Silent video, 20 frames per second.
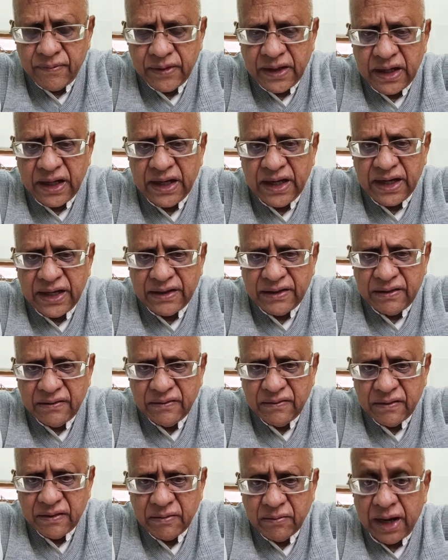Gilgit,
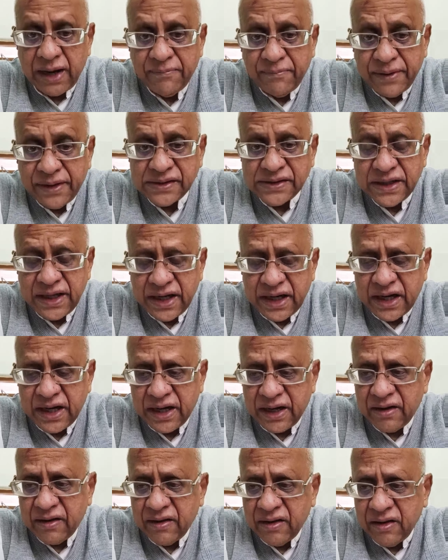and
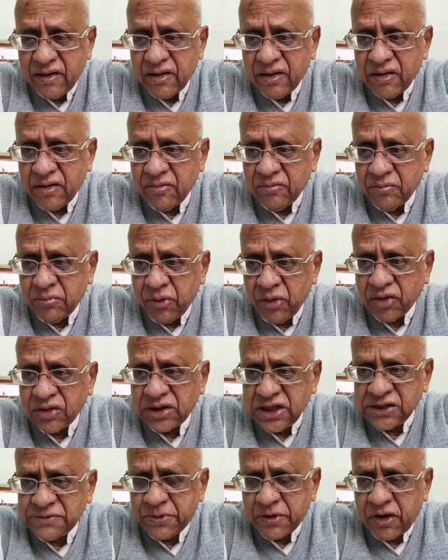incidentally, both
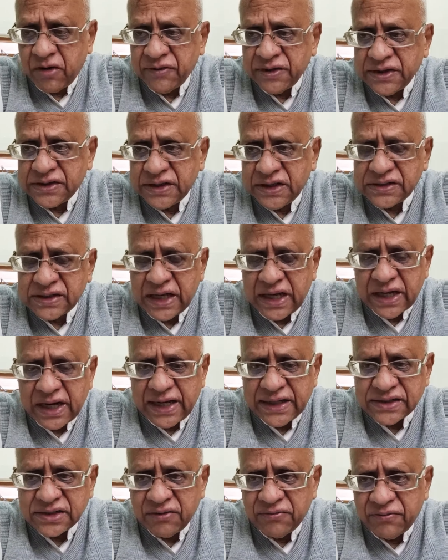these provinces are
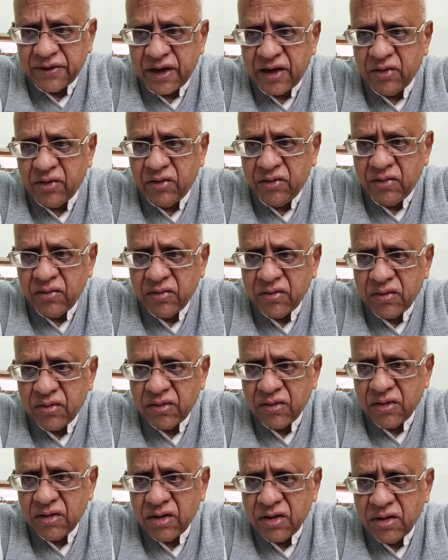as of now
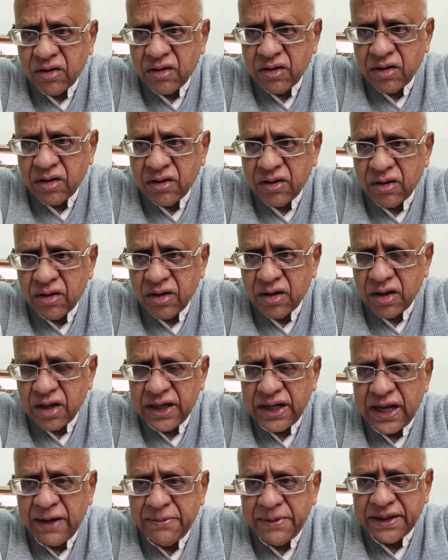
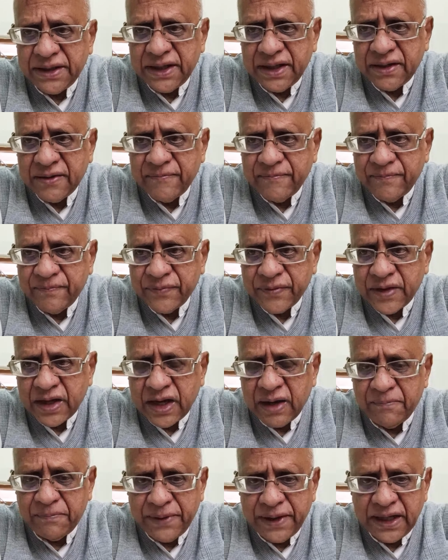inhabited
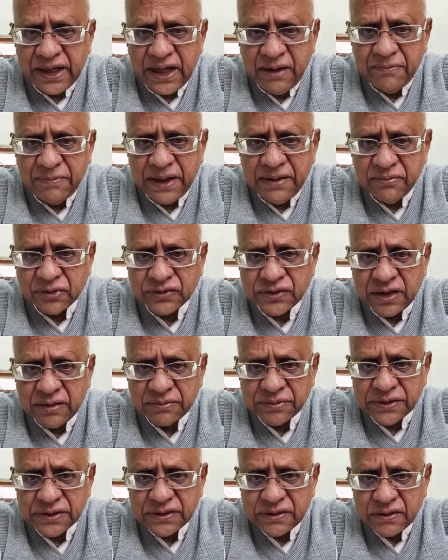completely by
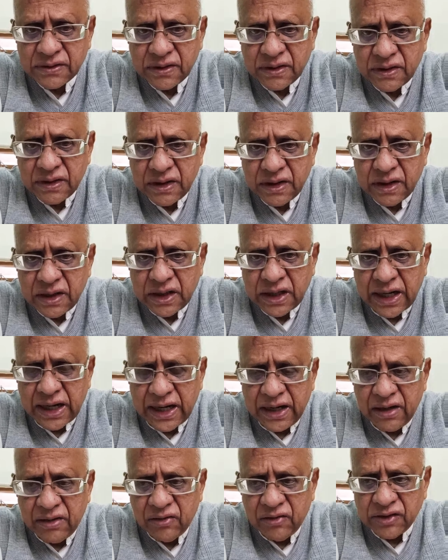Muslims,
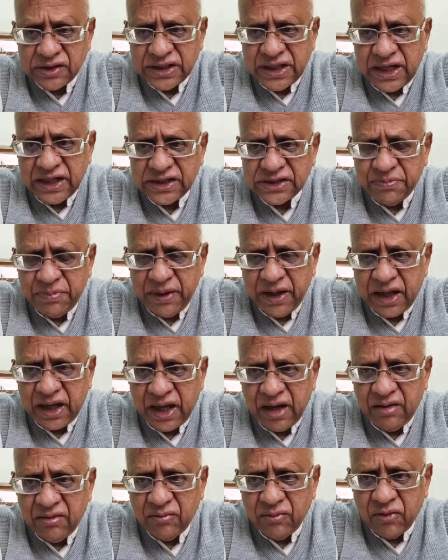and originally
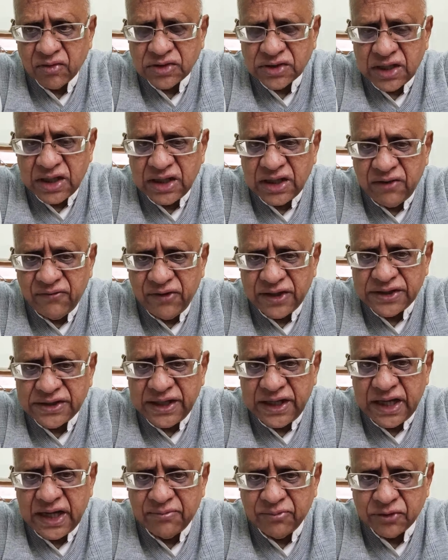speaking, mostly they were
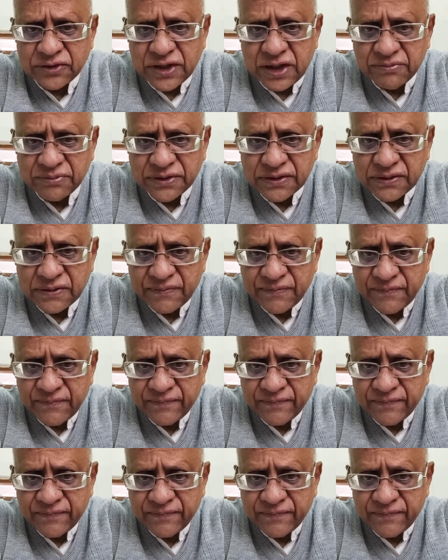Shia Muslims.